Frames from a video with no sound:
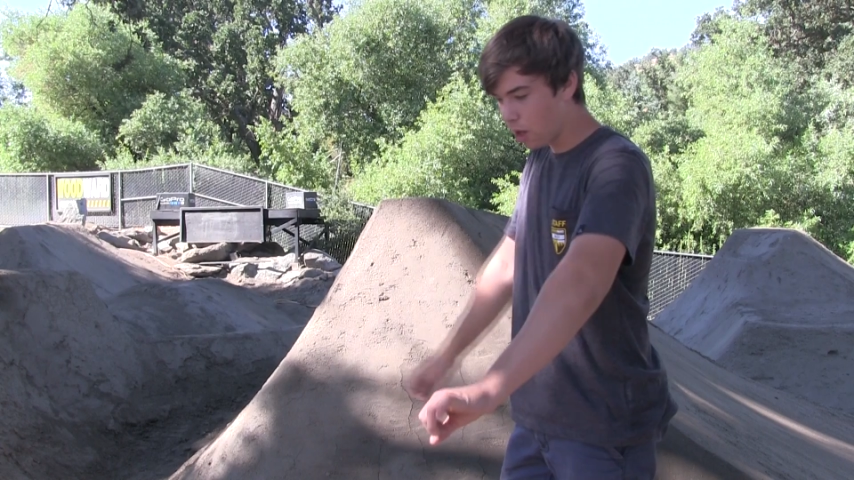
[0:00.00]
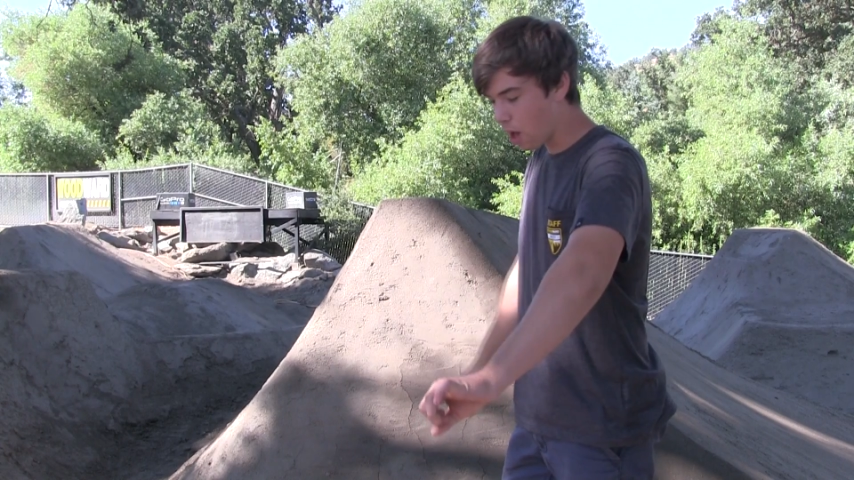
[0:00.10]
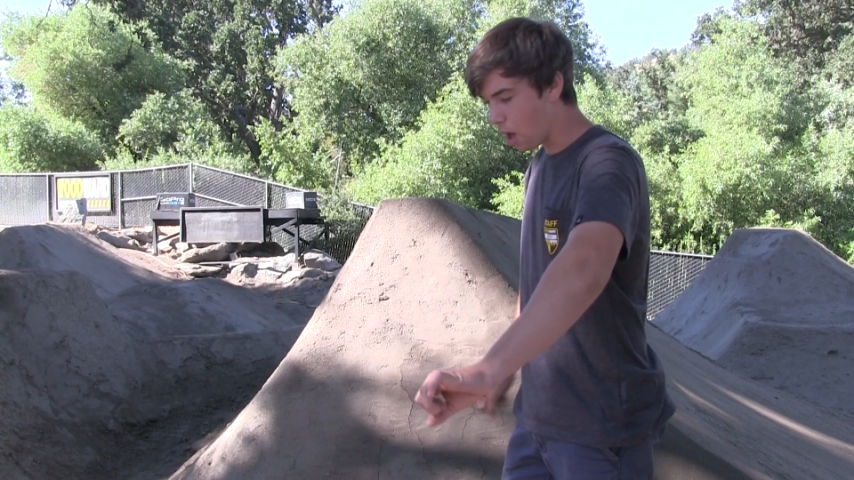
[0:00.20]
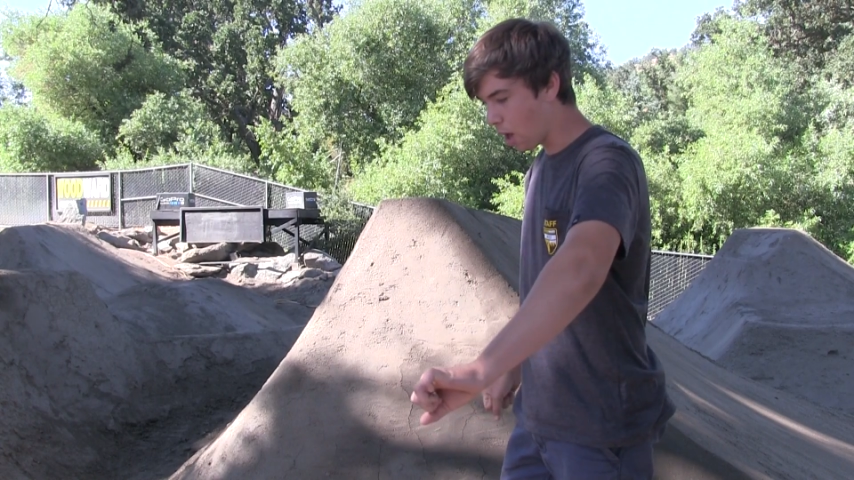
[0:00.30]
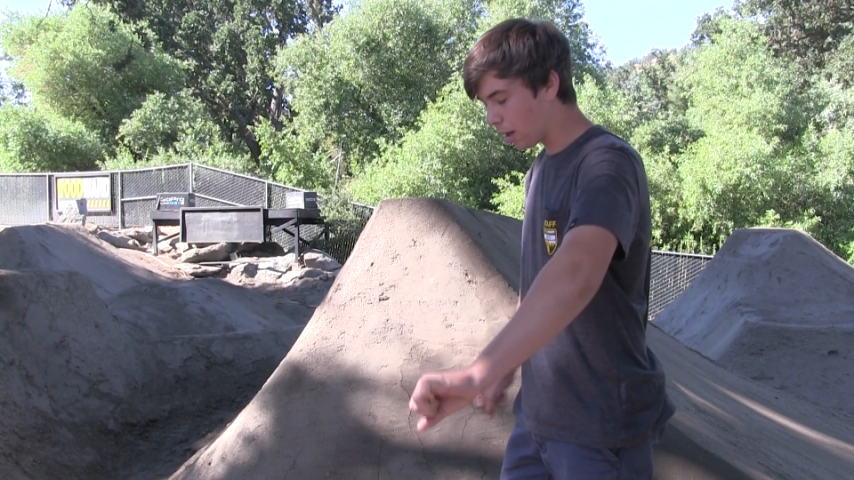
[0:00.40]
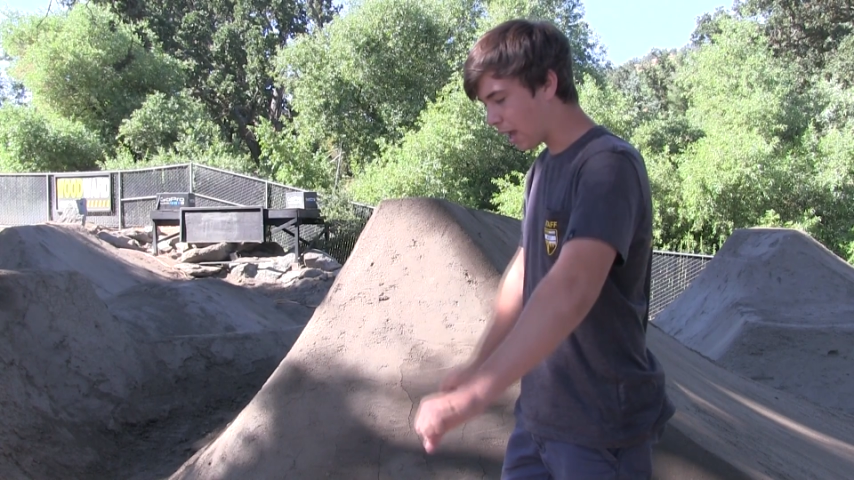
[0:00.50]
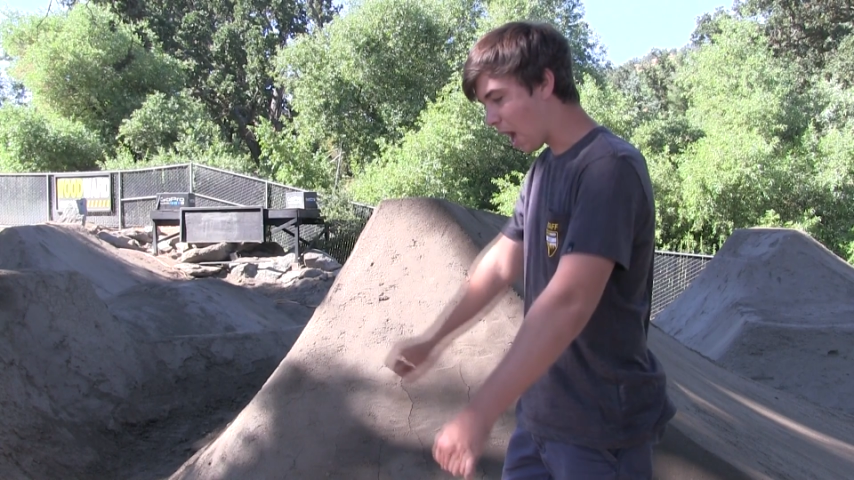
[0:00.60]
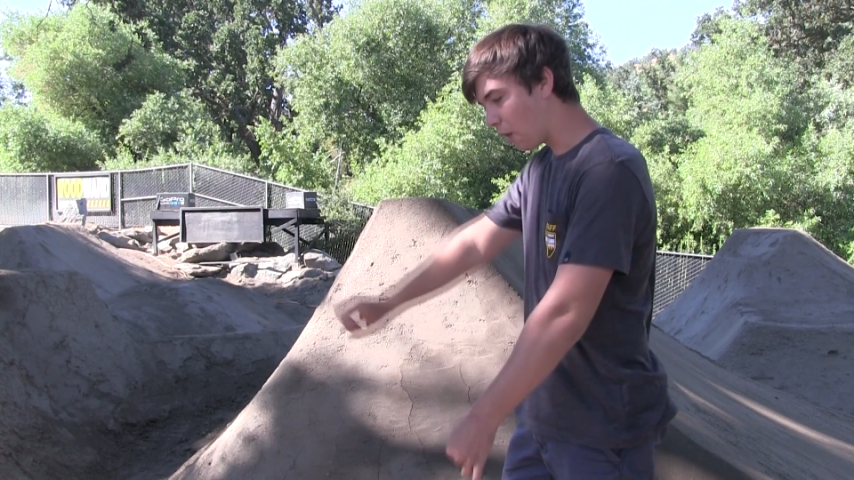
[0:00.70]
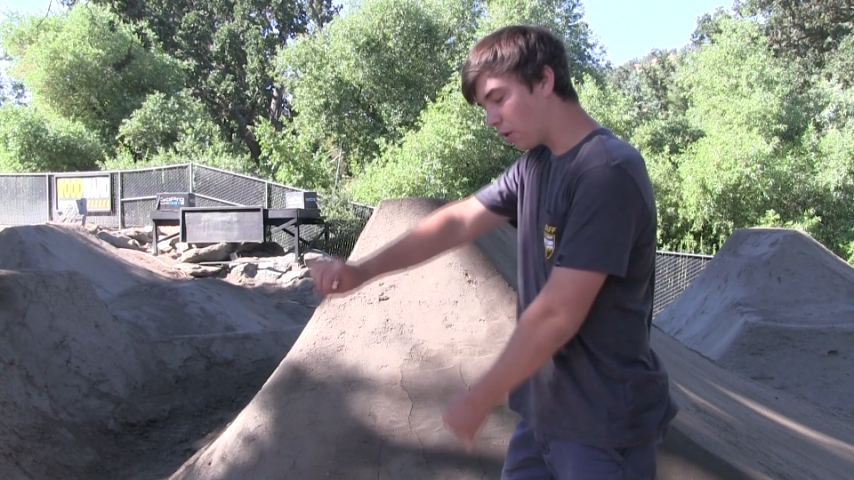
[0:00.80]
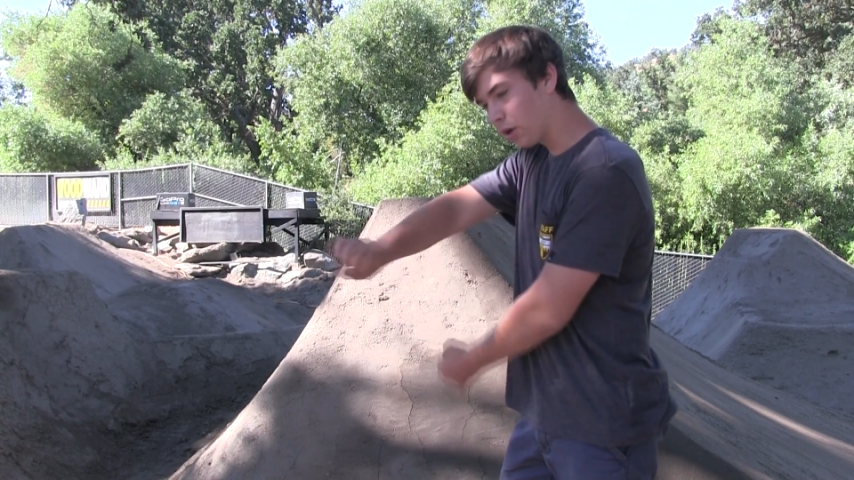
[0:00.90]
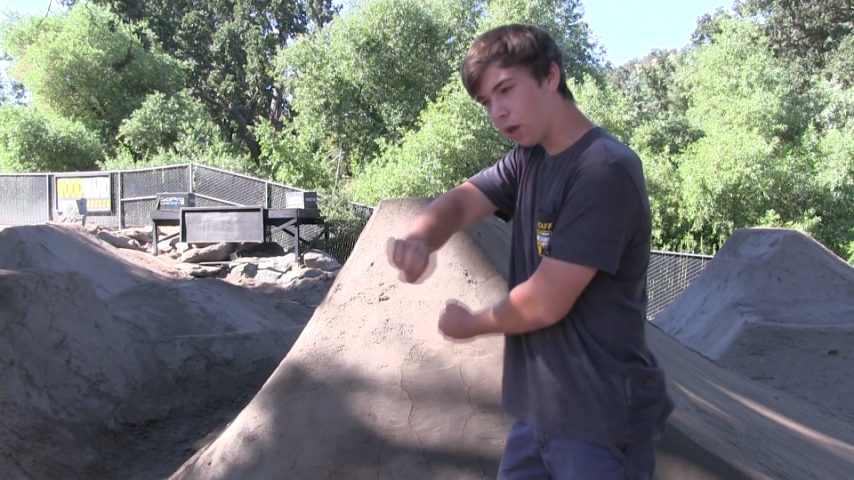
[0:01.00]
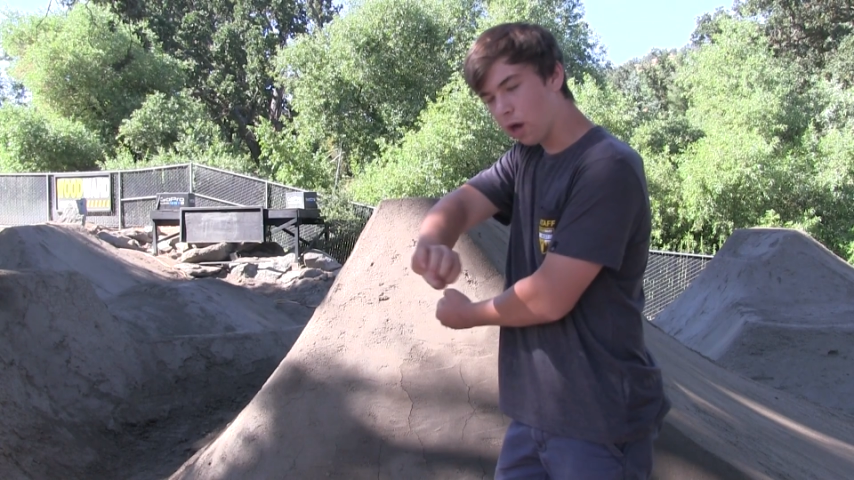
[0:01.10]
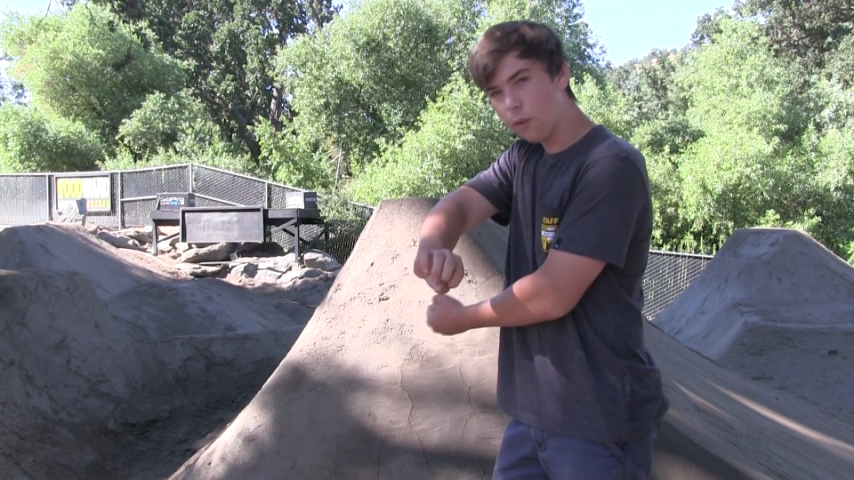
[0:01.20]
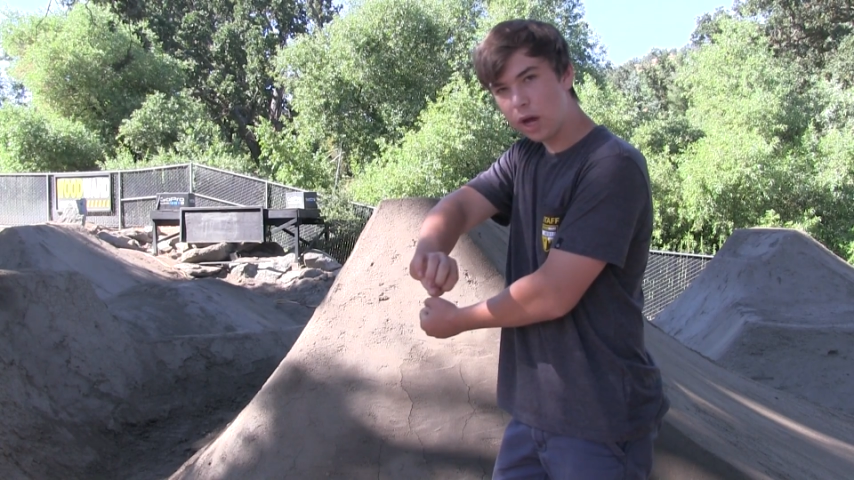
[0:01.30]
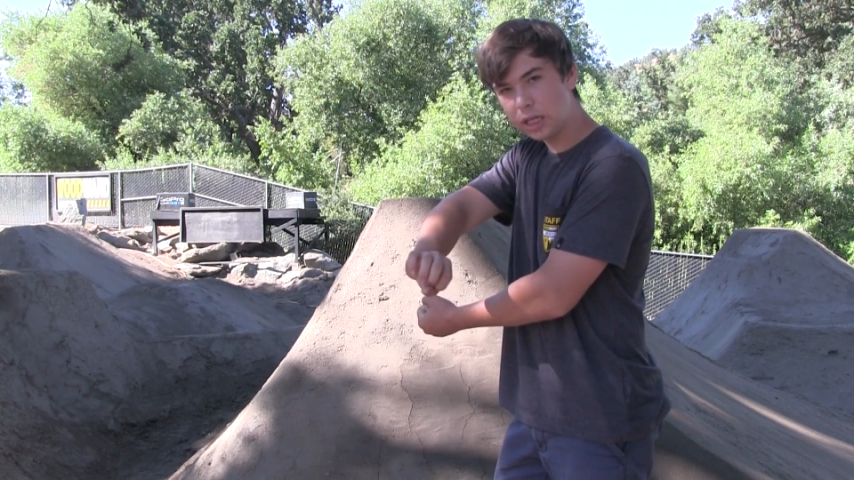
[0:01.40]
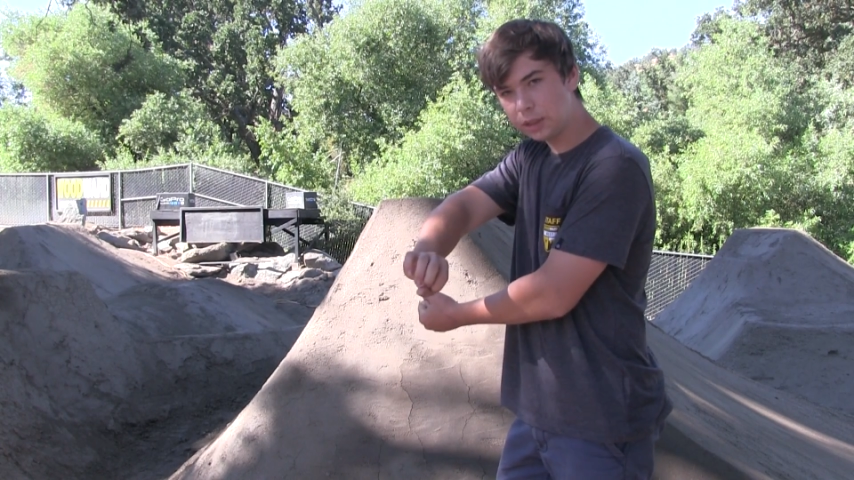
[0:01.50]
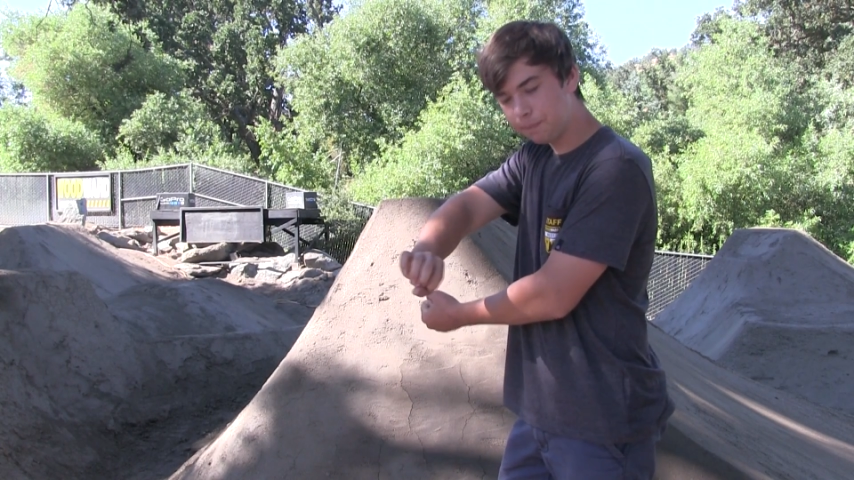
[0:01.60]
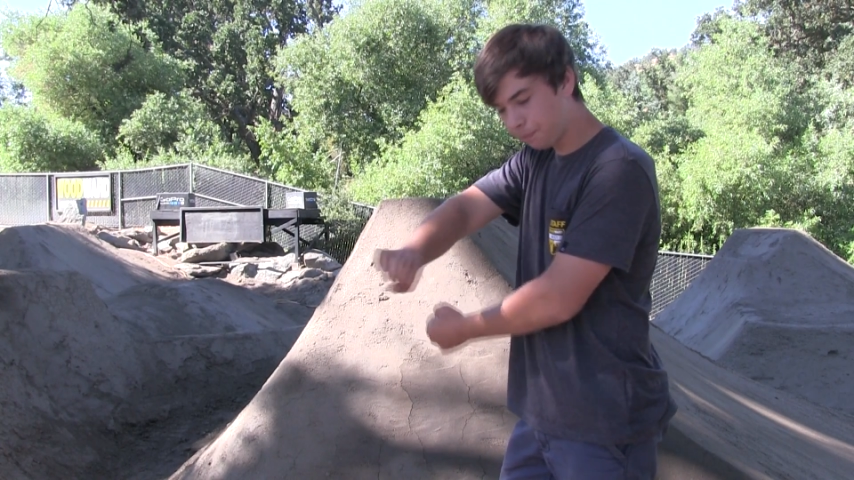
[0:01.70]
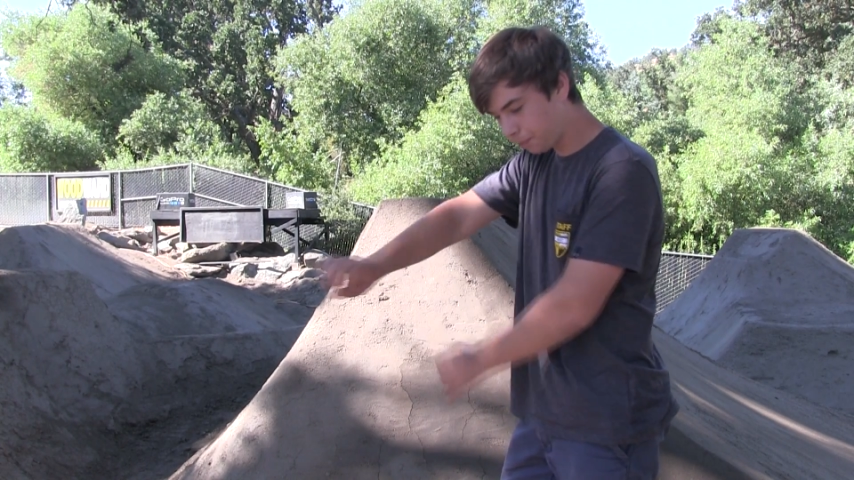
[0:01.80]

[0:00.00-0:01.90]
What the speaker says: counterclockwise